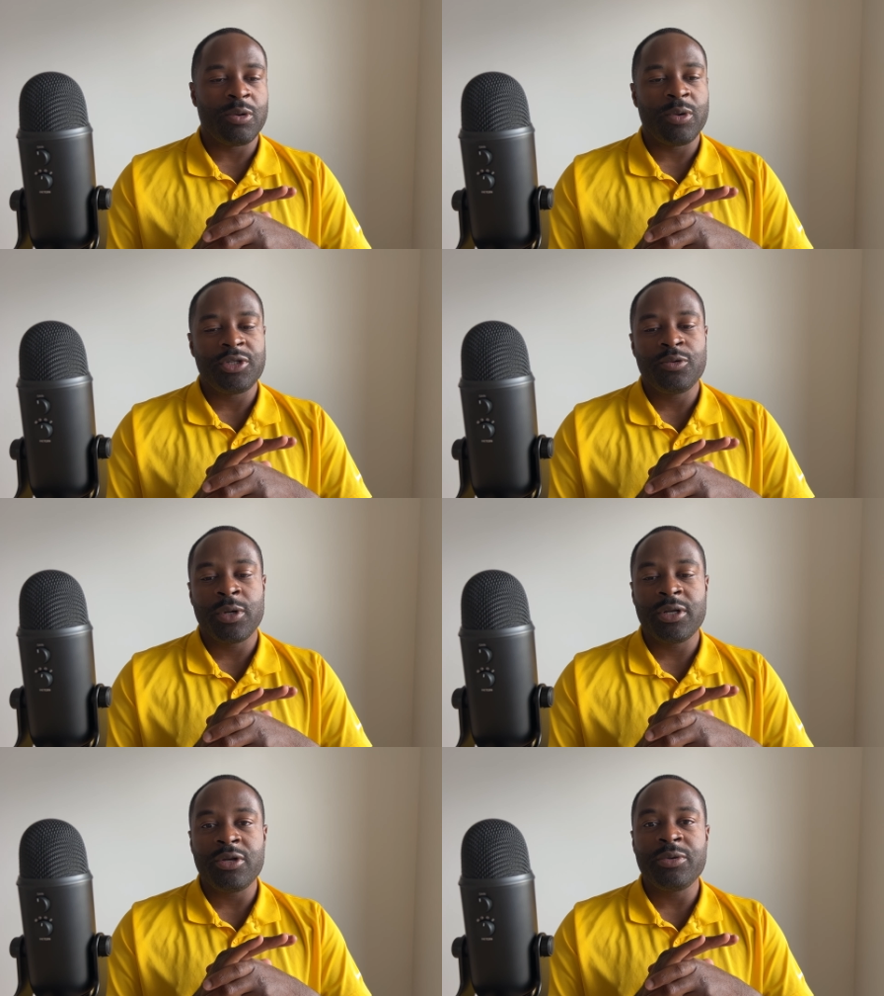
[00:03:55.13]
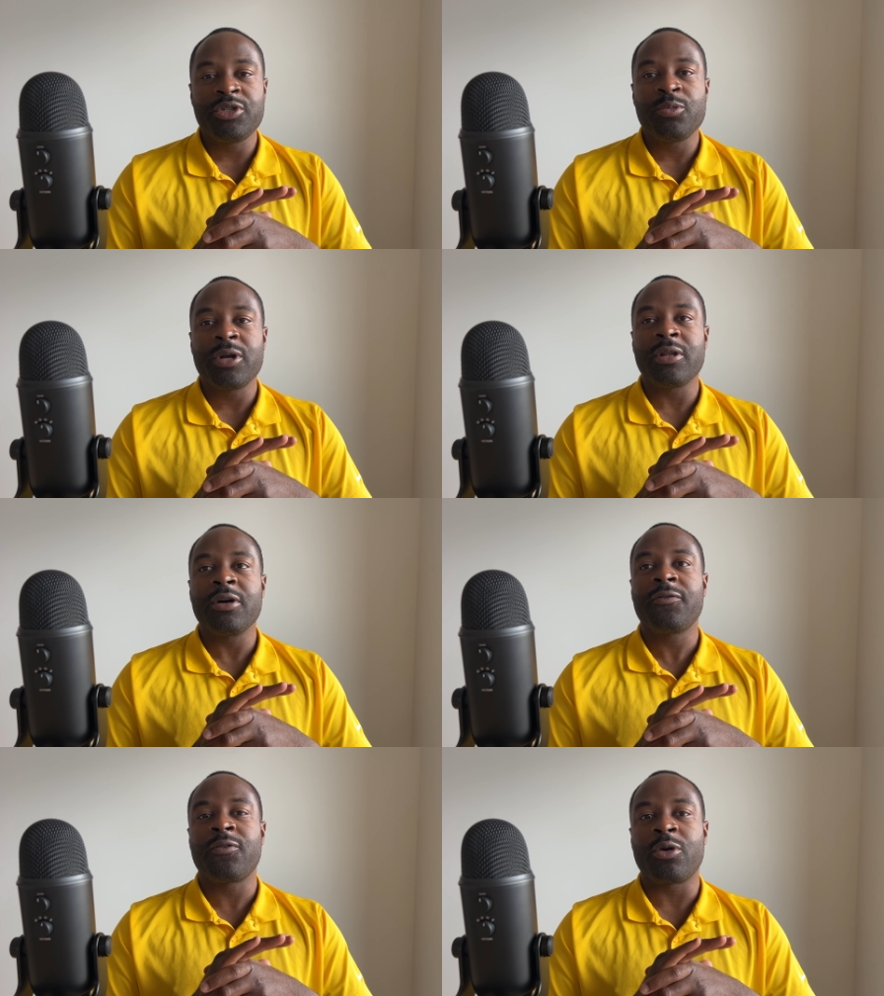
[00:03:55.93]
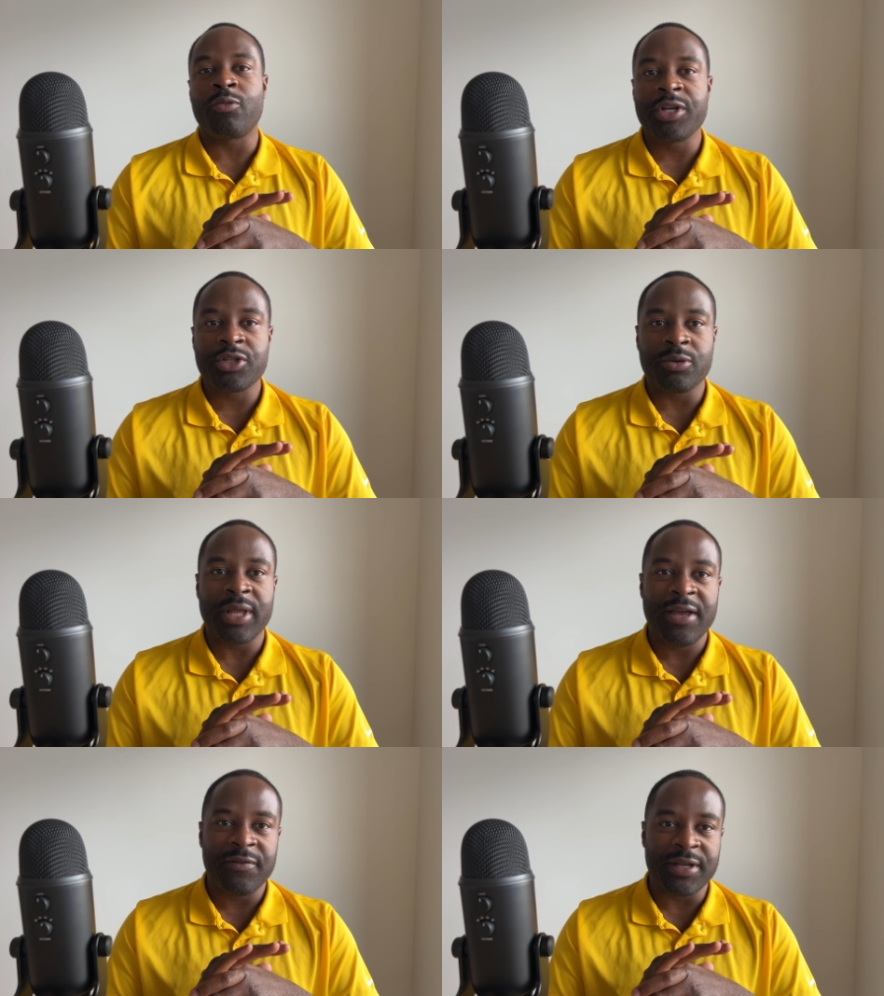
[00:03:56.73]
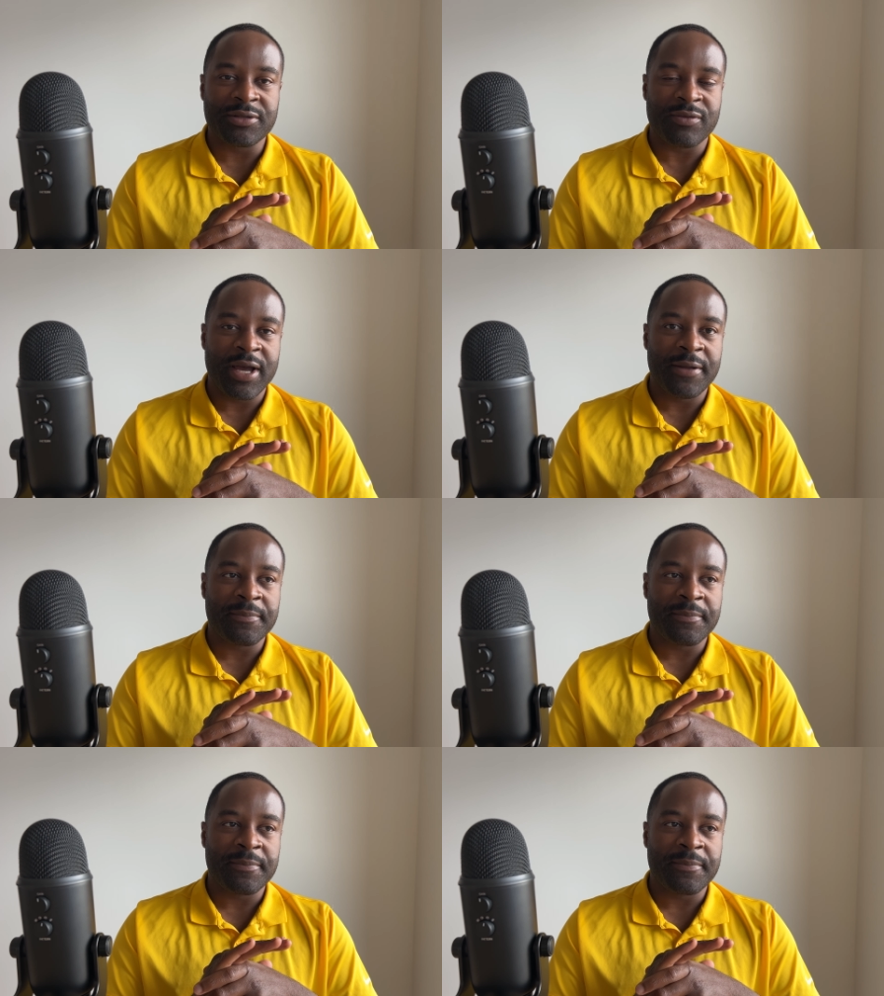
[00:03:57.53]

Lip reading: What you want to do is you want to look for original evidence, right?